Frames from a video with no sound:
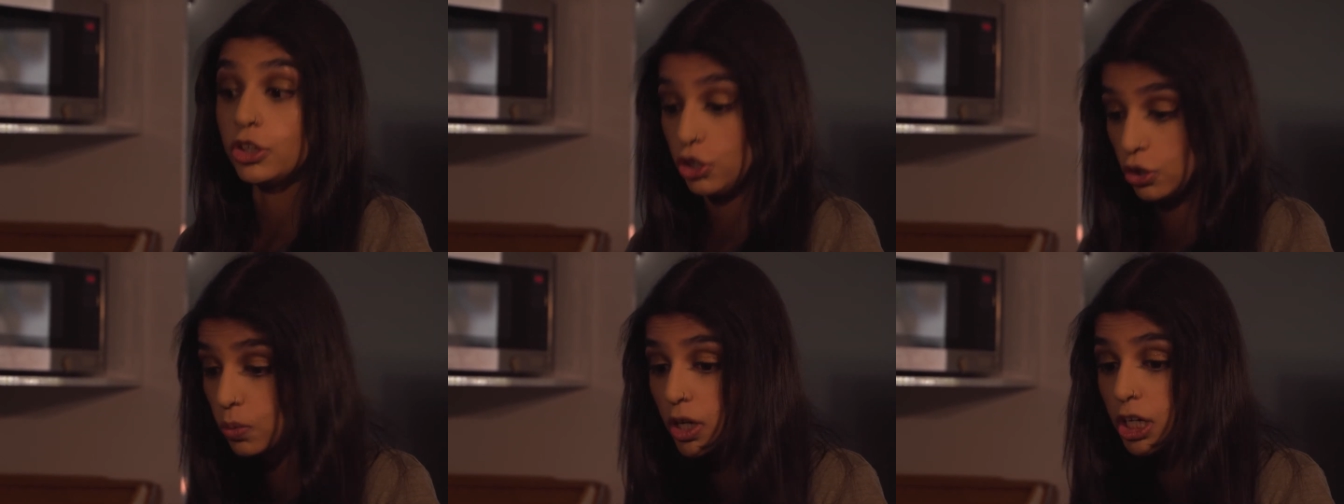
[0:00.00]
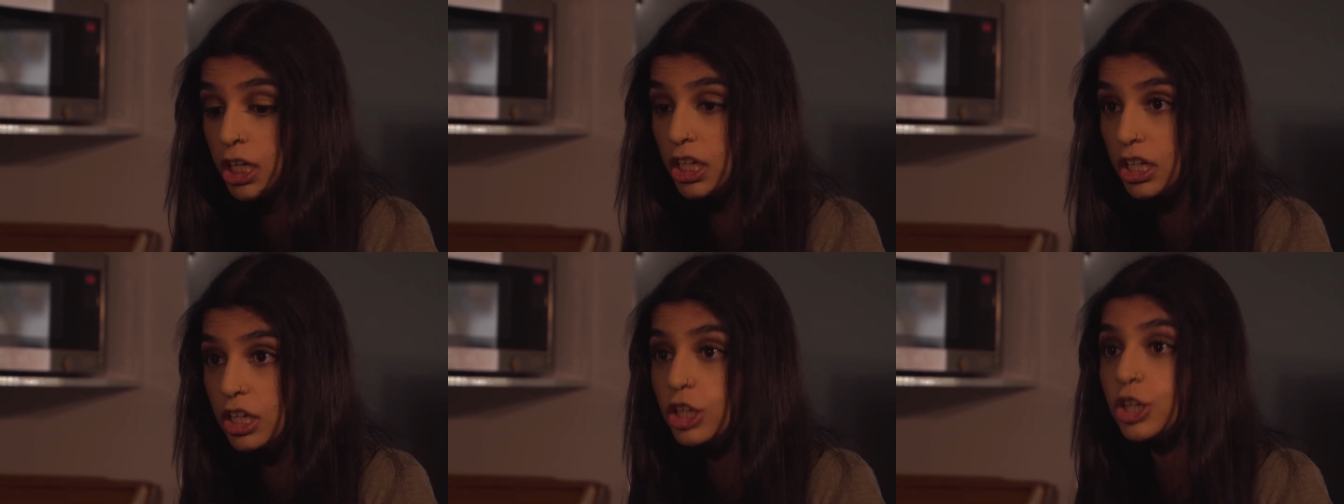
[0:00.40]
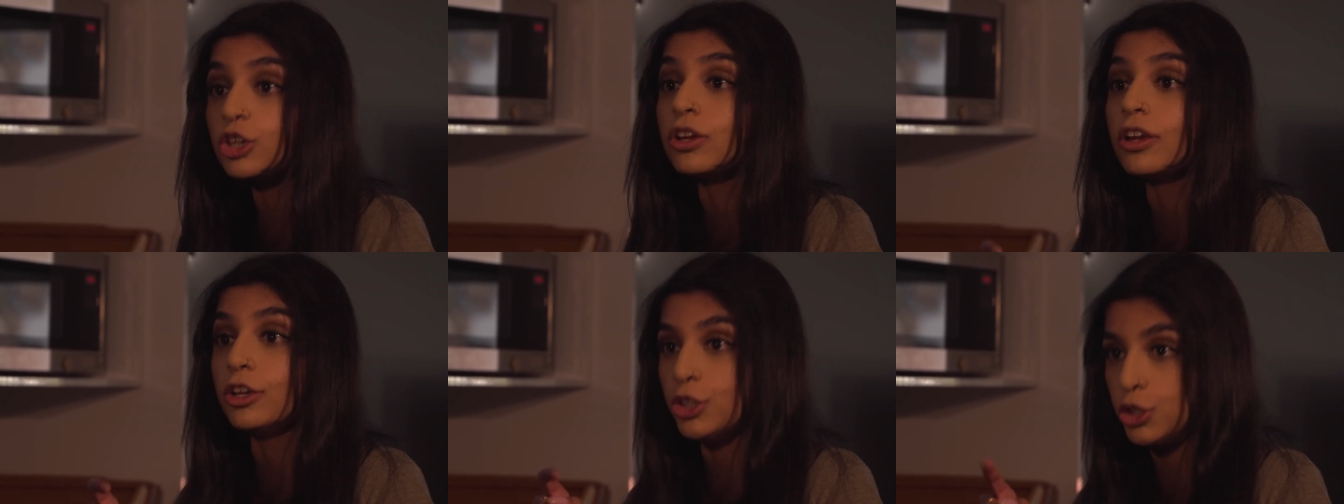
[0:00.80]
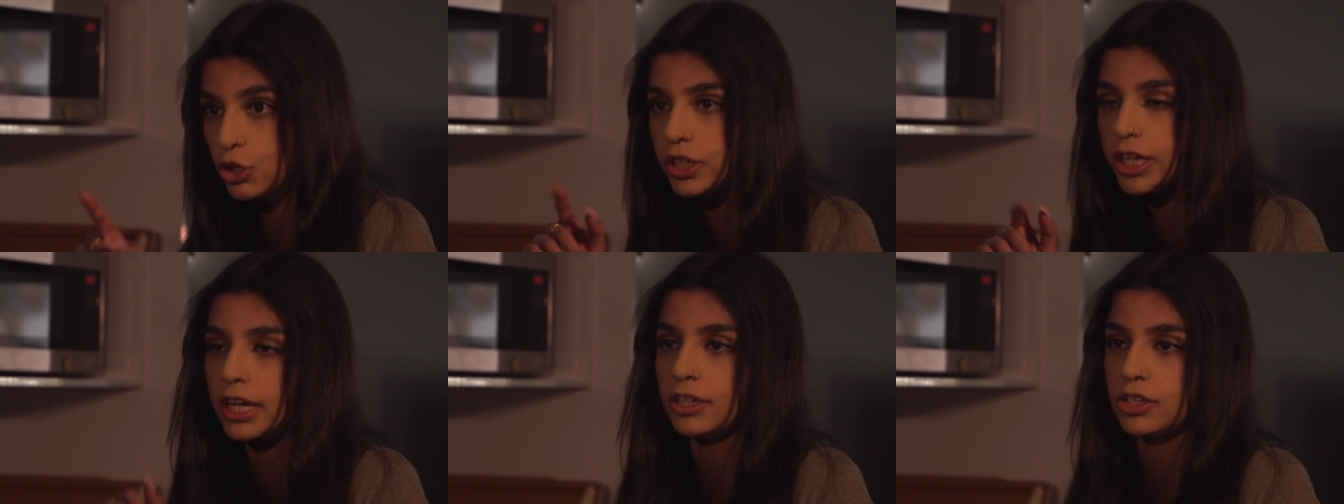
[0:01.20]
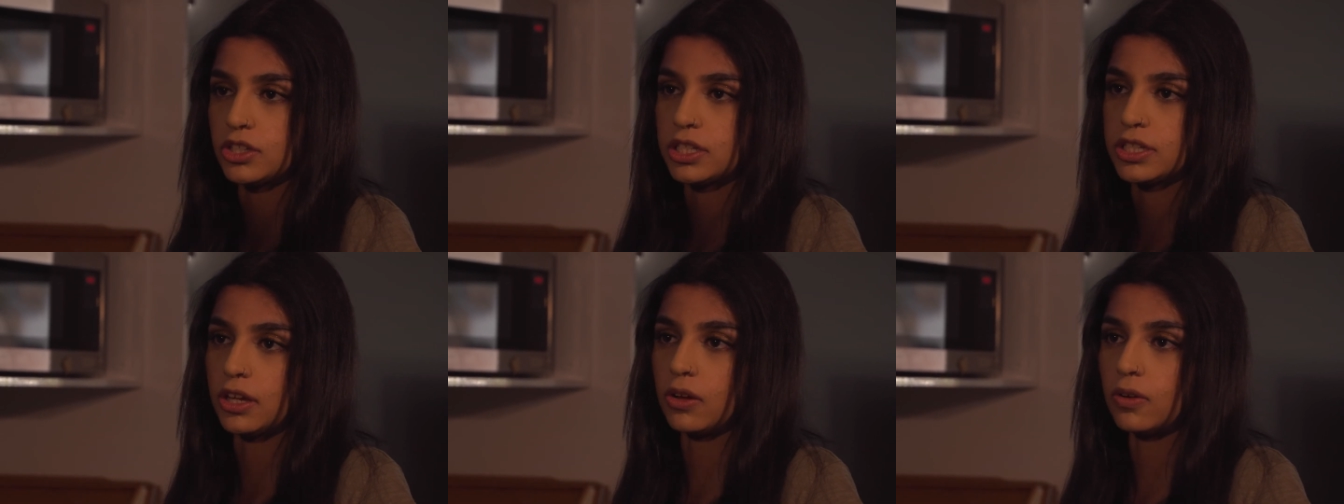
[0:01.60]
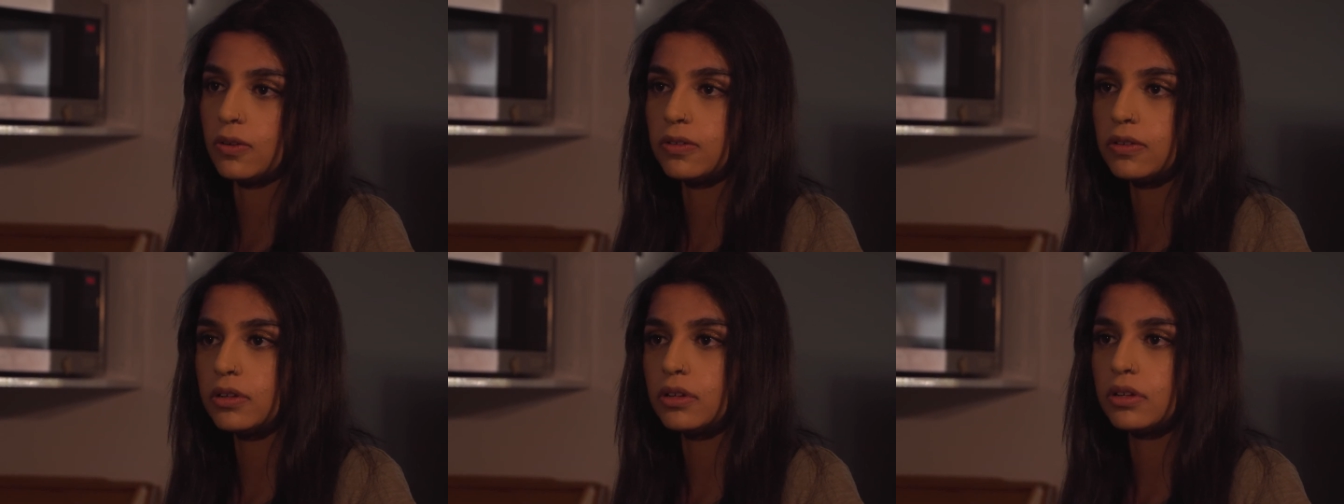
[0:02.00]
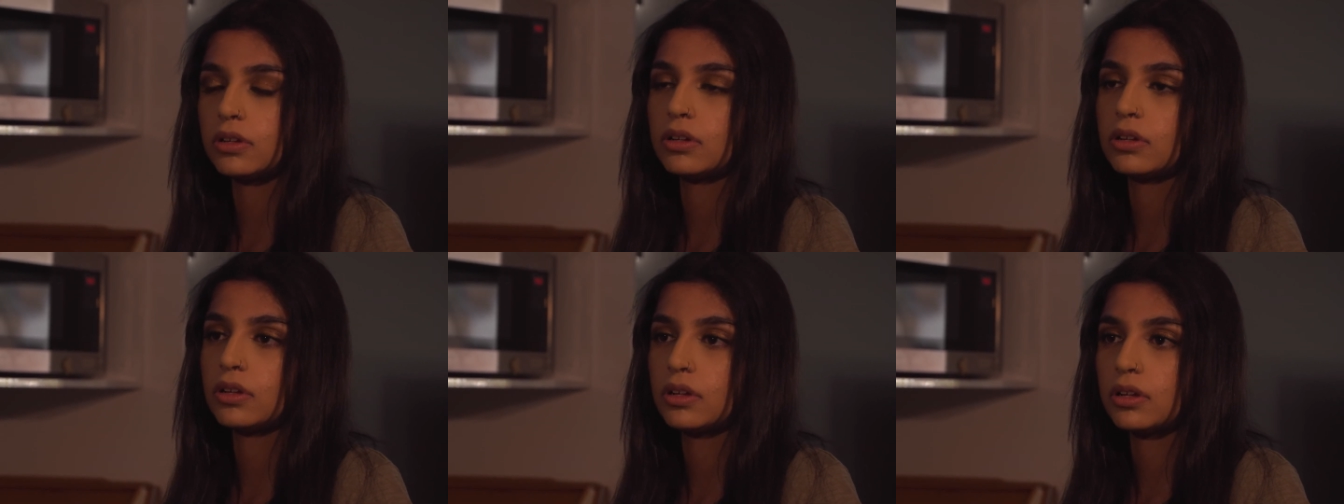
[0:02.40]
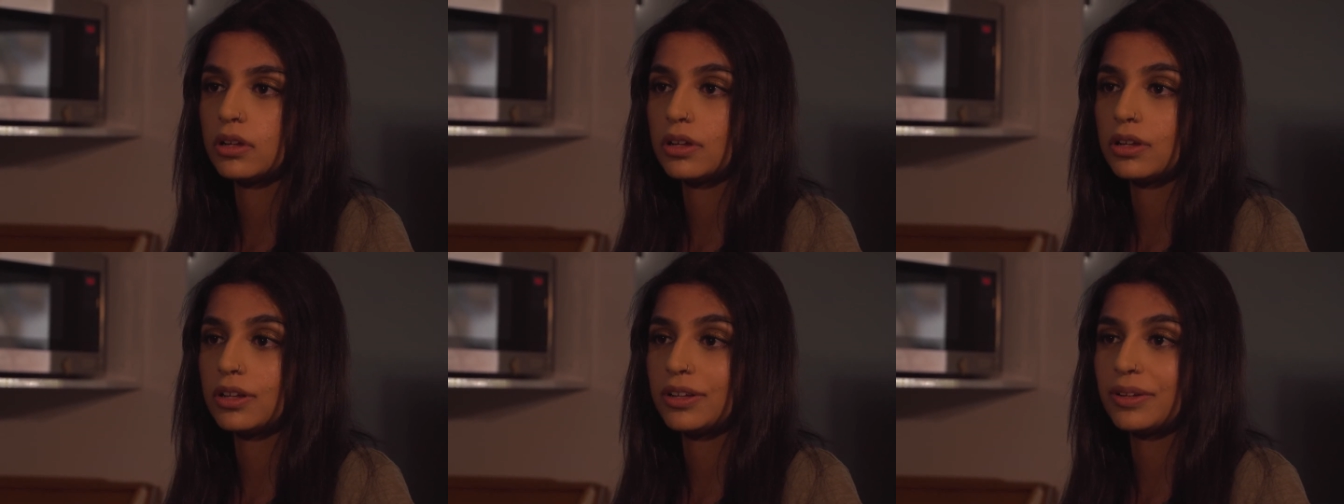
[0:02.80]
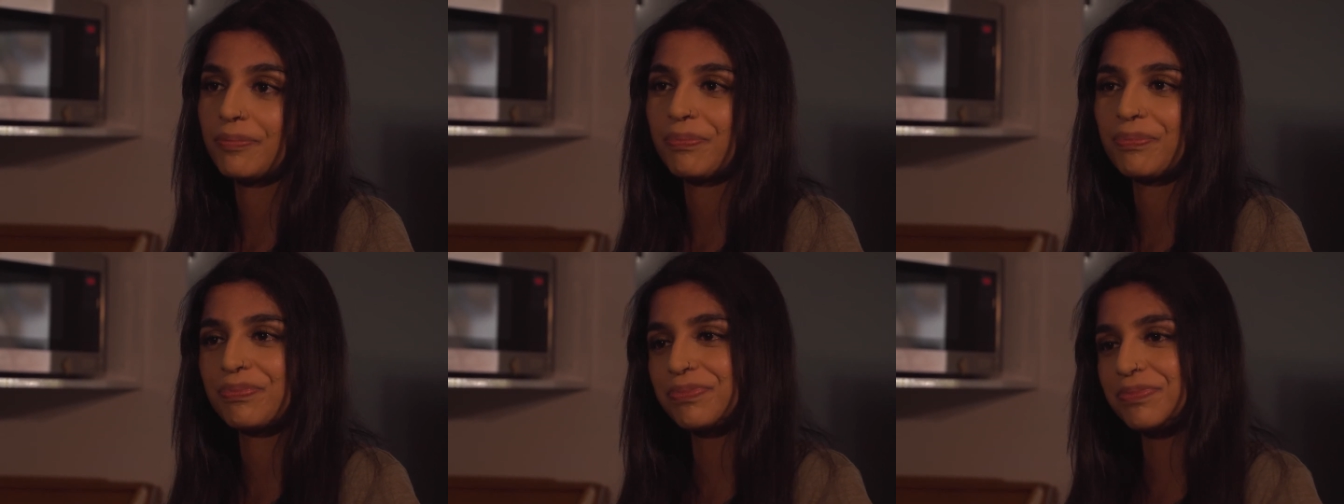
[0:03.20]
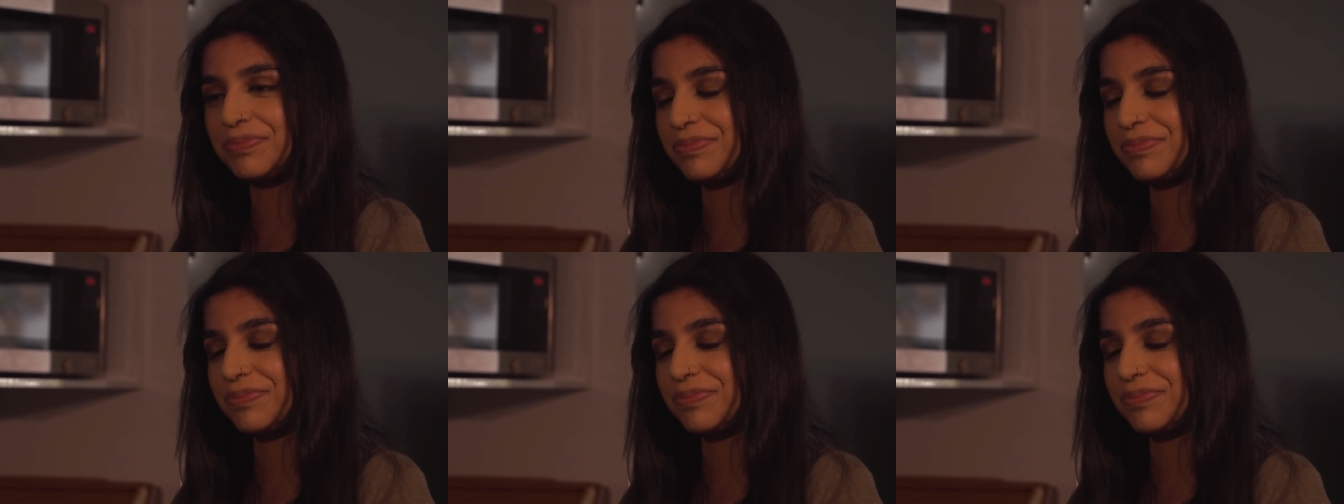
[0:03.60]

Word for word: You want it? You get it yourself. I can't drive.